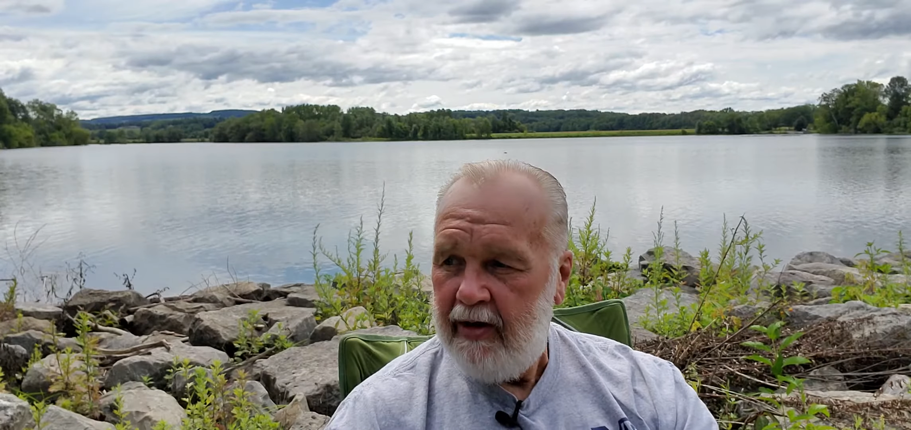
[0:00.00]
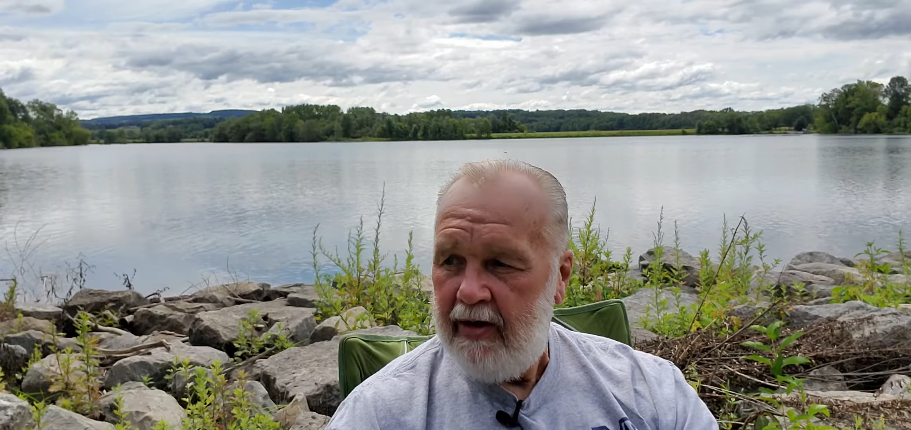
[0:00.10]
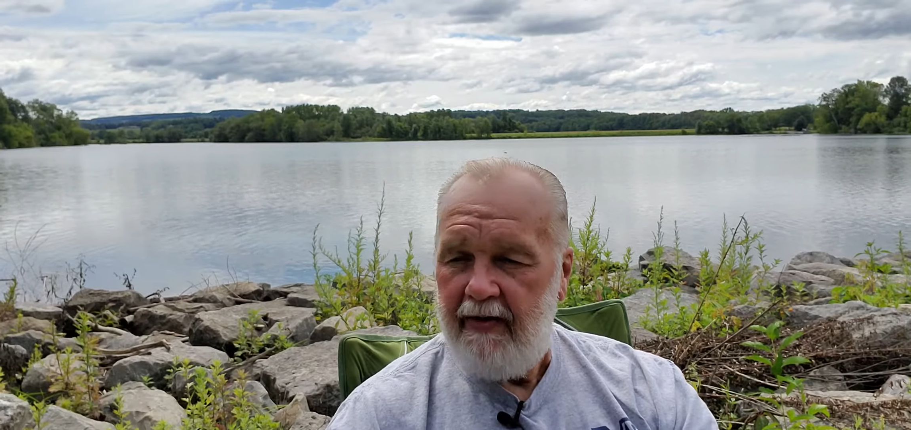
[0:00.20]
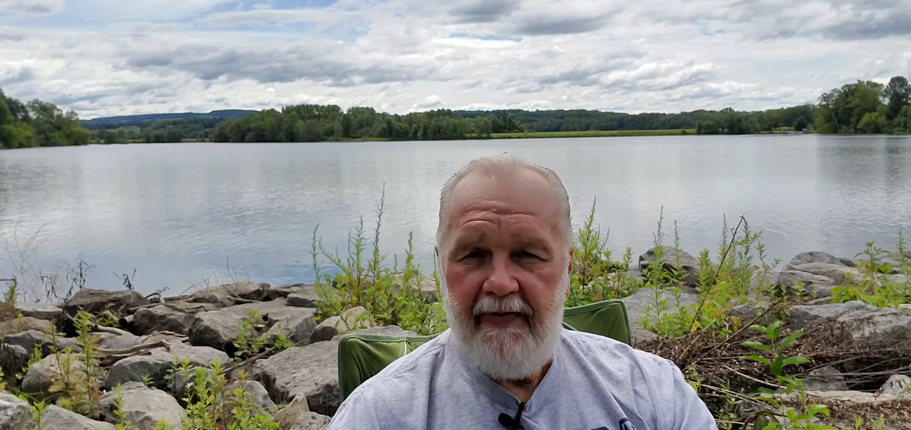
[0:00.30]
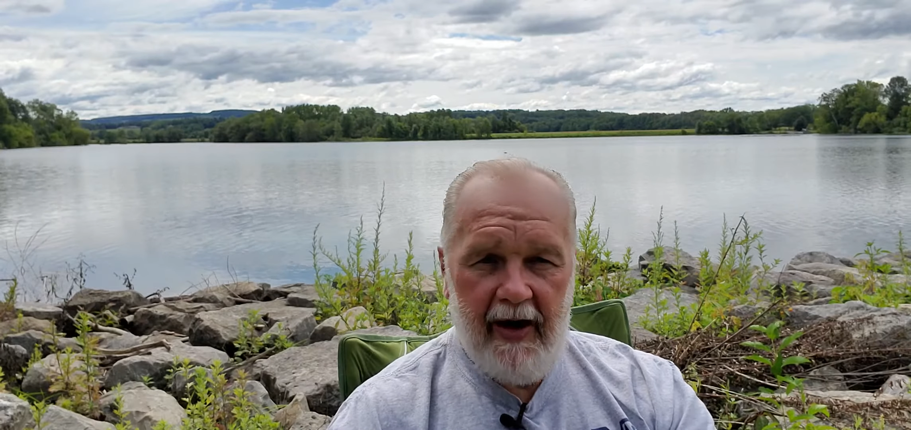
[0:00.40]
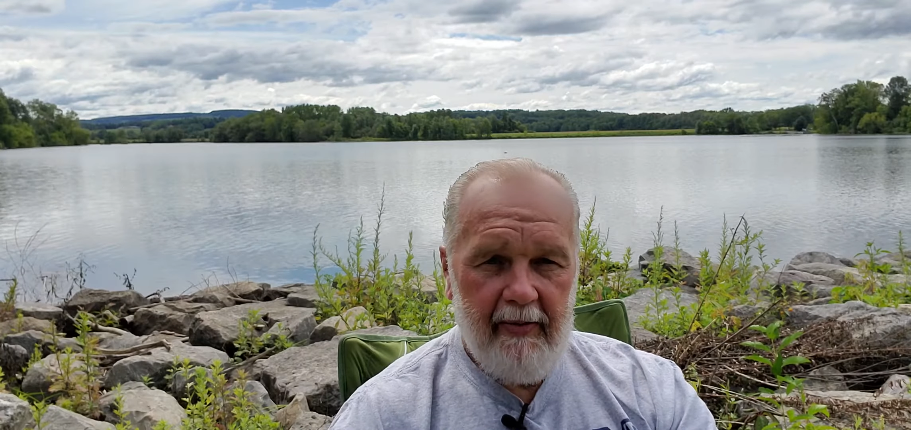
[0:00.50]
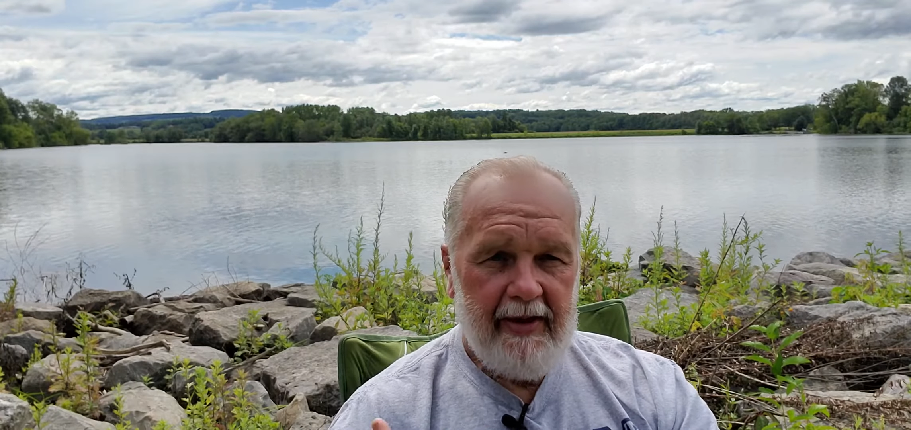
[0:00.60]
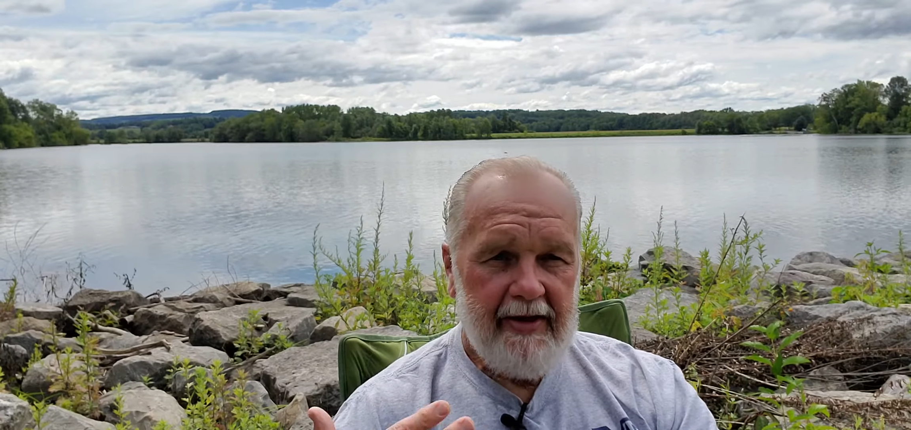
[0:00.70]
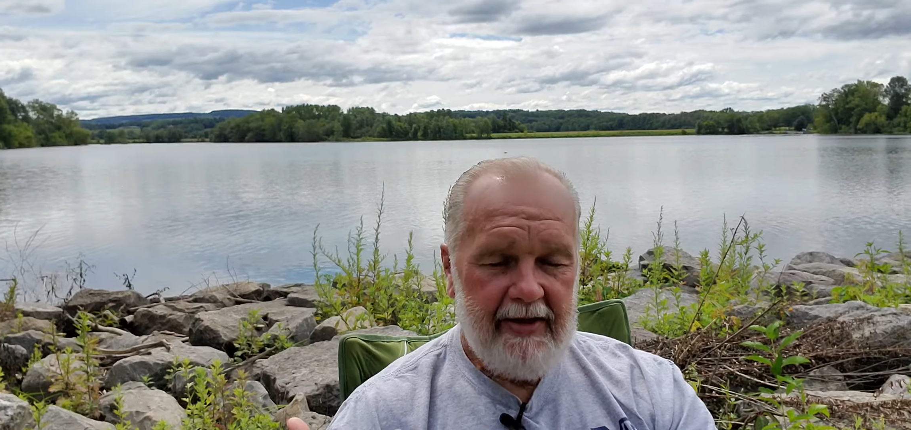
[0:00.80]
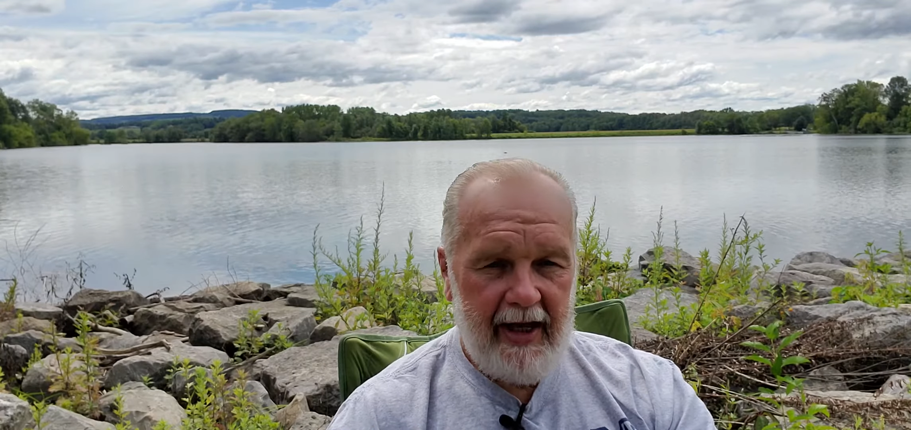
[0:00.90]
I
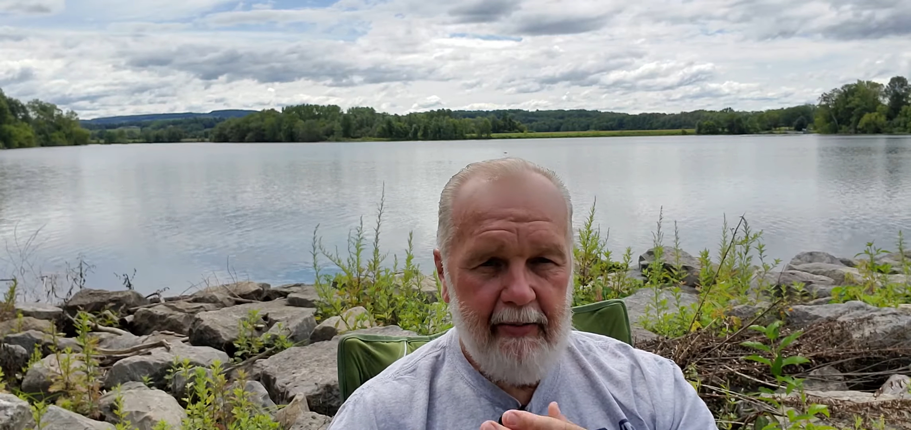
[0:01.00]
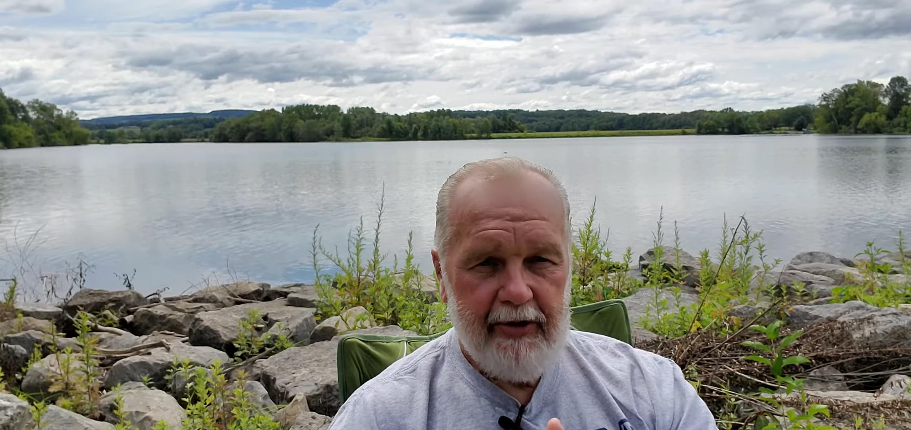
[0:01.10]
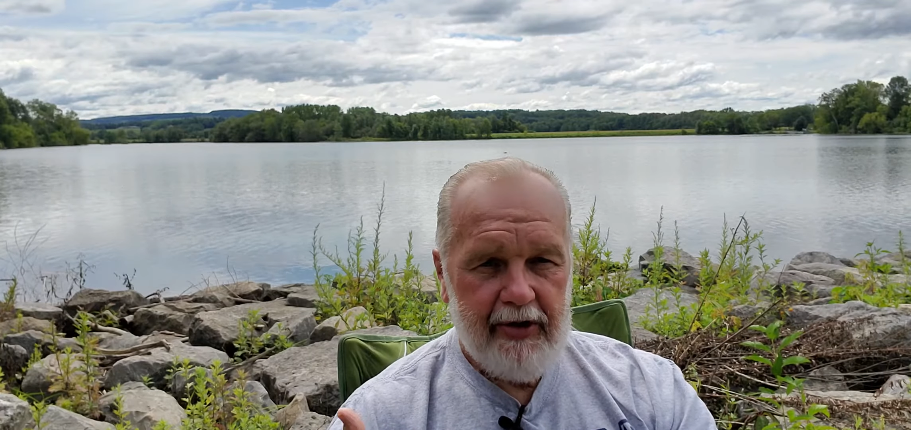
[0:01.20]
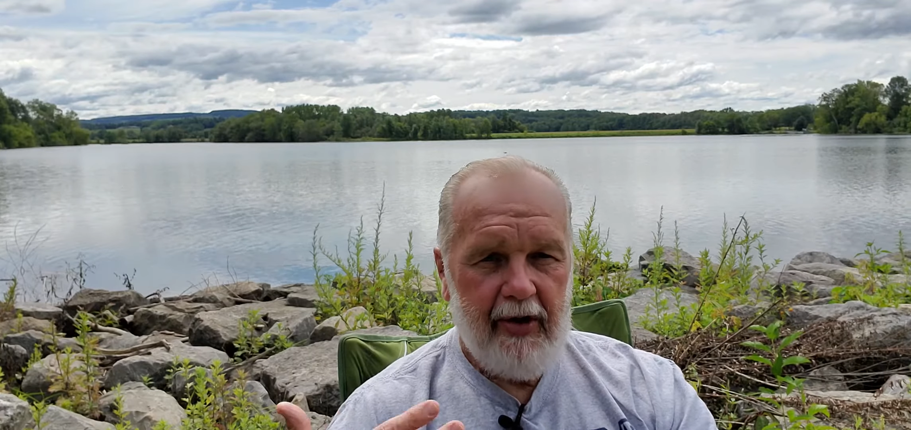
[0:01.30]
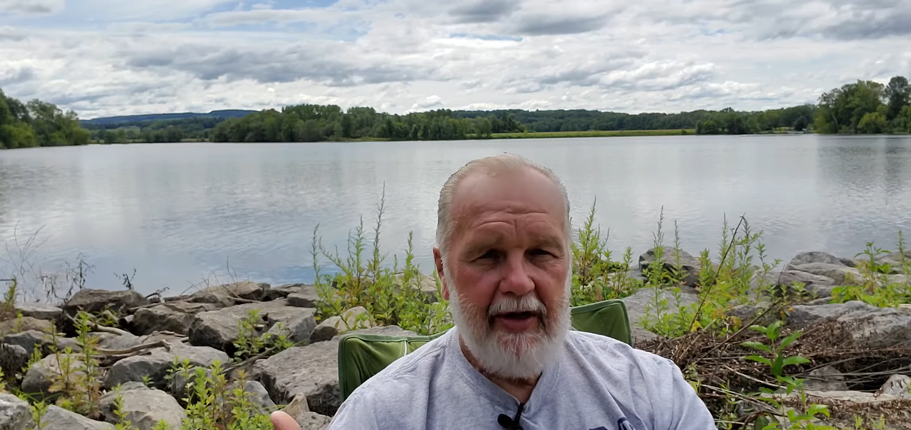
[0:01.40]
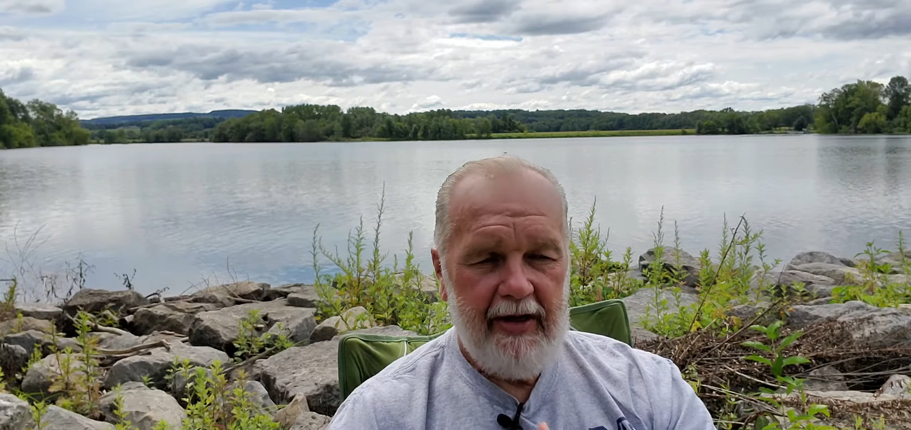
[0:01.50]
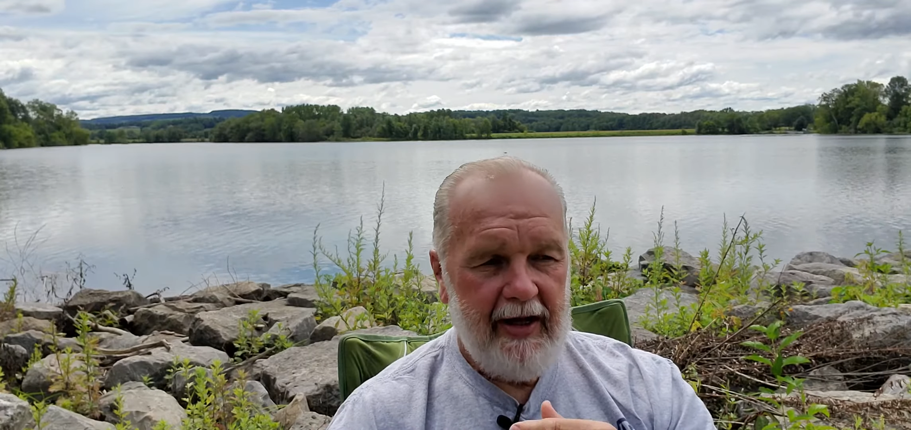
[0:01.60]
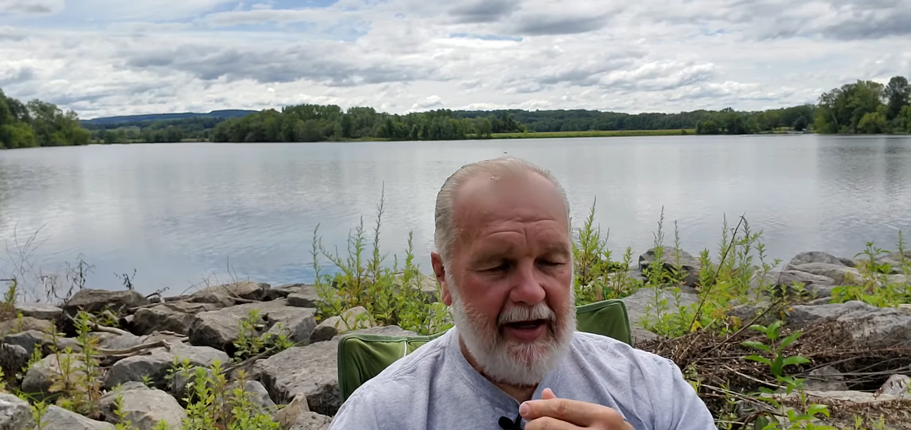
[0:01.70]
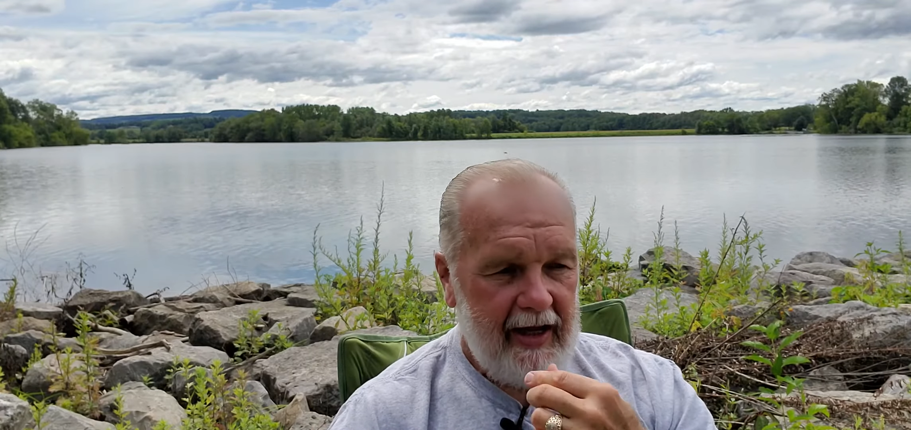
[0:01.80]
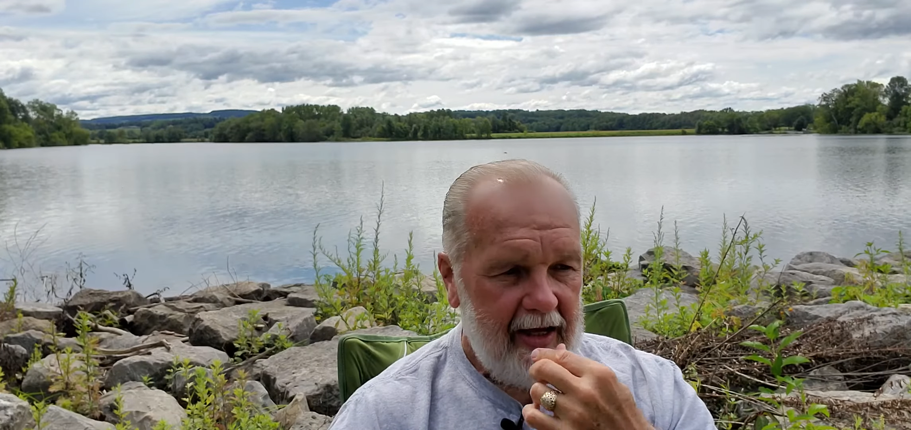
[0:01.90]
found that the day was starting to
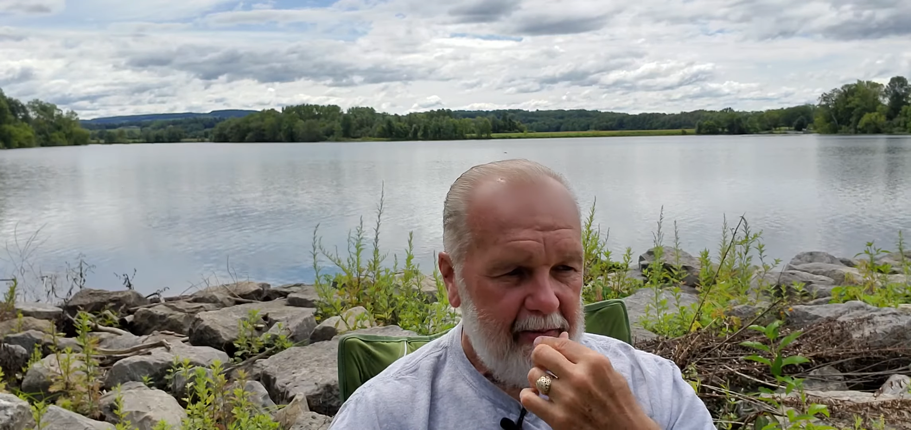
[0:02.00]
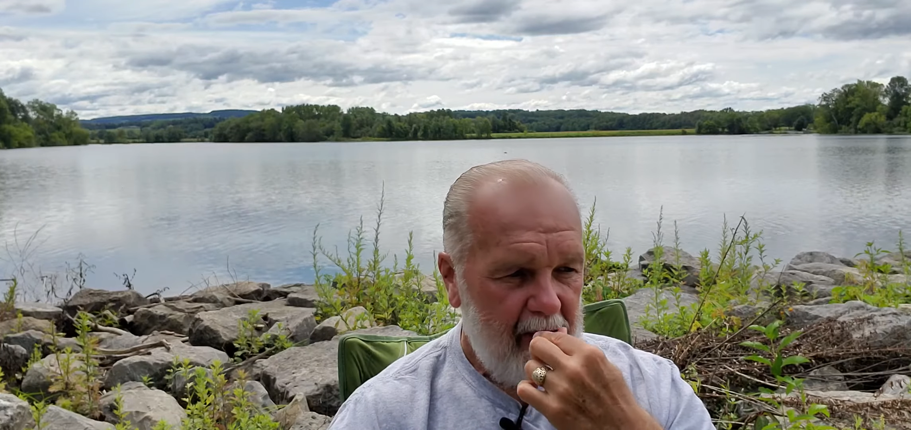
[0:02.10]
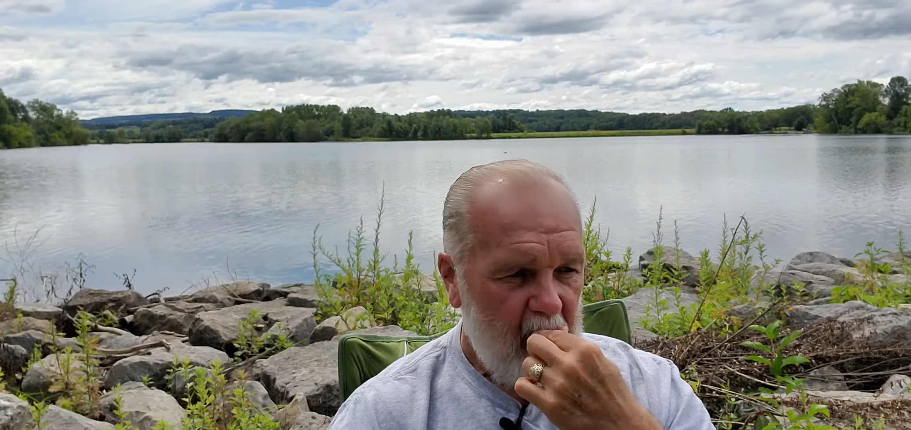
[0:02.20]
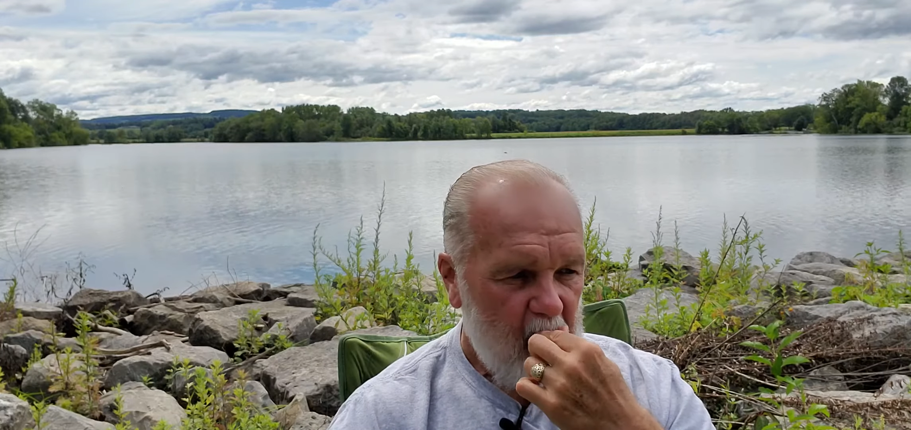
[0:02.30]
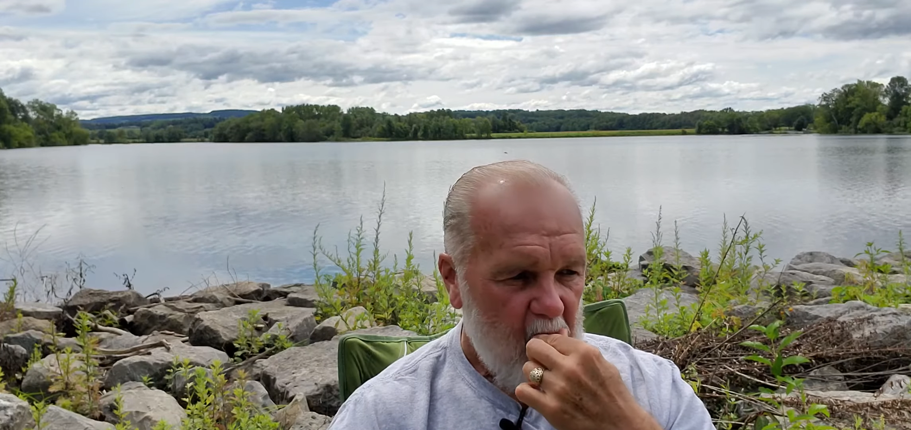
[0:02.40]
get ahead of me.